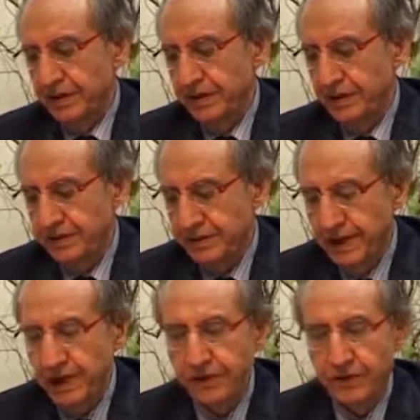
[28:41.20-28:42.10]
it
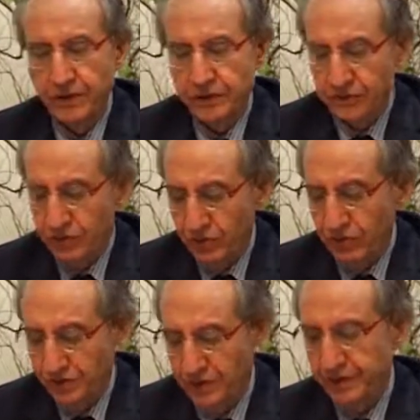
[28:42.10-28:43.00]
stands on its
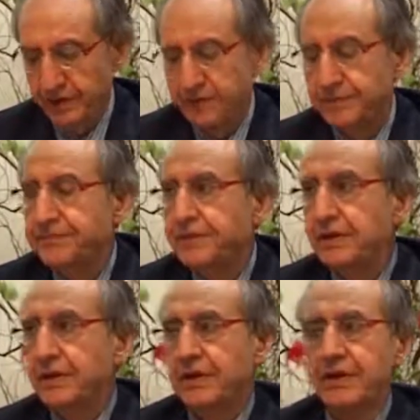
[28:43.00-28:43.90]
own feet.
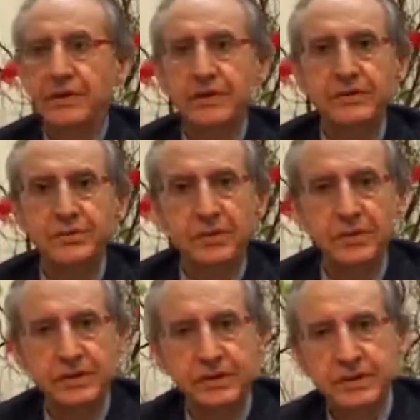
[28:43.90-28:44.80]
This
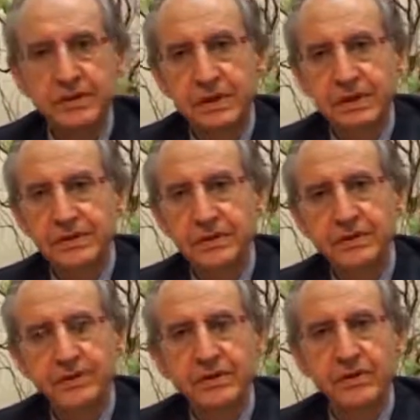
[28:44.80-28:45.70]
was the
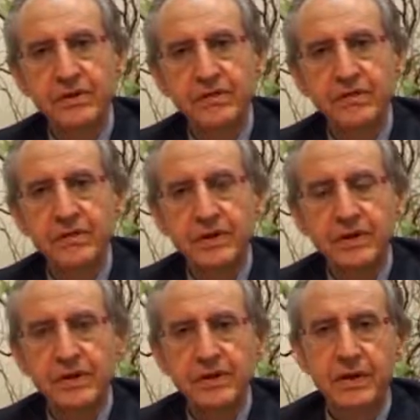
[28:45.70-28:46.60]
discussion of
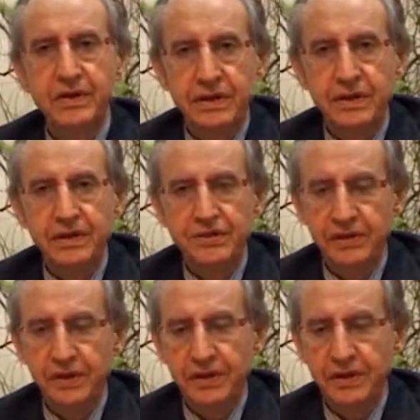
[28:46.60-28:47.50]
adilla
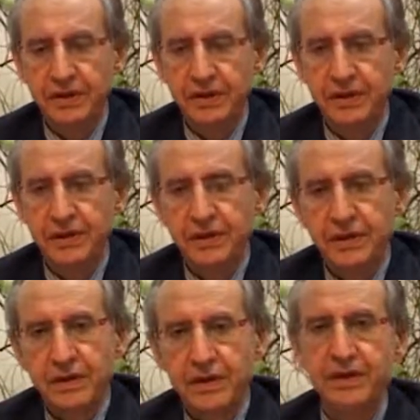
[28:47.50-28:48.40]
shar'iyya
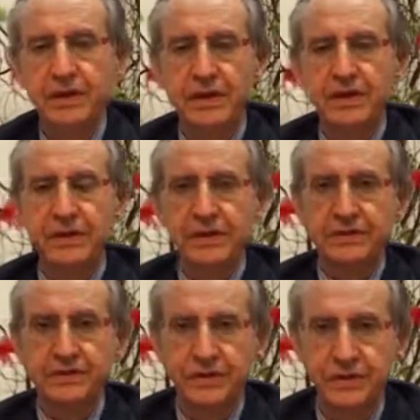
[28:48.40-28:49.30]
in their
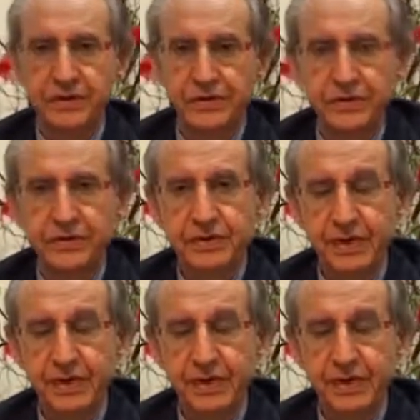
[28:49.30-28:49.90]
classification.